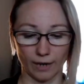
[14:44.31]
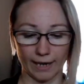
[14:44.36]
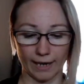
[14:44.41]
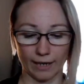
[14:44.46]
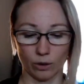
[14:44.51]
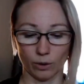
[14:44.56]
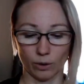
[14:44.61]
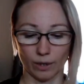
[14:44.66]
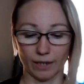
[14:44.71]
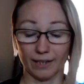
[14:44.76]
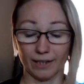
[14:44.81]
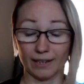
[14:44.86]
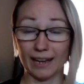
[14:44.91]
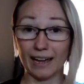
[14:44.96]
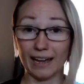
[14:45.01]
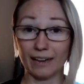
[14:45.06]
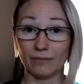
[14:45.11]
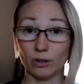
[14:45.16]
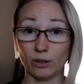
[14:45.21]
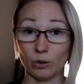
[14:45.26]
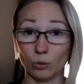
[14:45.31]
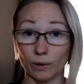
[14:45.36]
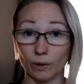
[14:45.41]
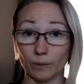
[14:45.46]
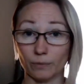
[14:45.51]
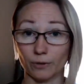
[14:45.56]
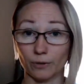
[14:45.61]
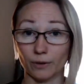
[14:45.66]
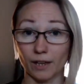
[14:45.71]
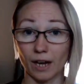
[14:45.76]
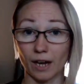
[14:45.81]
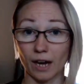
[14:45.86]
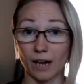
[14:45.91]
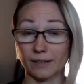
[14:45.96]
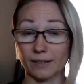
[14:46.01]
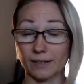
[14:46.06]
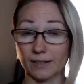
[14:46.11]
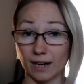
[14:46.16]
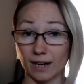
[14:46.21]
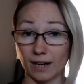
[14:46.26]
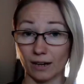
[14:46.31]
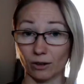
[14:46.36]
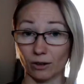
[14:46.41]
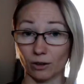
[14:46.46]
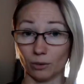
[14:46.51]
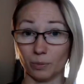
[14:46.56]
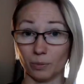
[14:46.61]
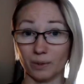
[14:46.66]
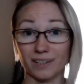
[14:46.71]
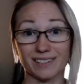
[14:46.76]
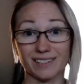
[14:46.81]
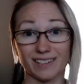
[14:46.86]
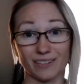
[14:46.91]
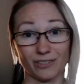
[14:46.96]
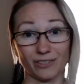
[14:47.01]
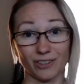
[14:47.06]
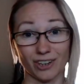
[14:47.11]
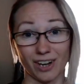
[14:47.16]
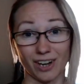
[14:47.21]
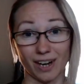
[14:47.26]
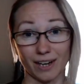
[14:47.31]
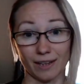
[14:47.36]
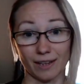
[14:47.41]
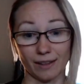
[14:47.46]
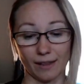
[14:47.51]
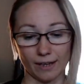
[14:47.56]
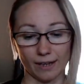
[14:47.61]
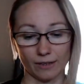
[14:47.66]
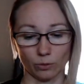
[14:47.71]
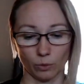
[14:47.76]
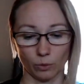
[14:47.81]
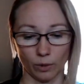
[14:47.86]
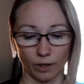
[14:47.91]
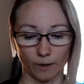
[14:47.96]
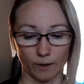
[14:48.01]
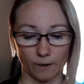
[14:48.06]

I know I need heavy whip for the Asiago because I forgot it last week.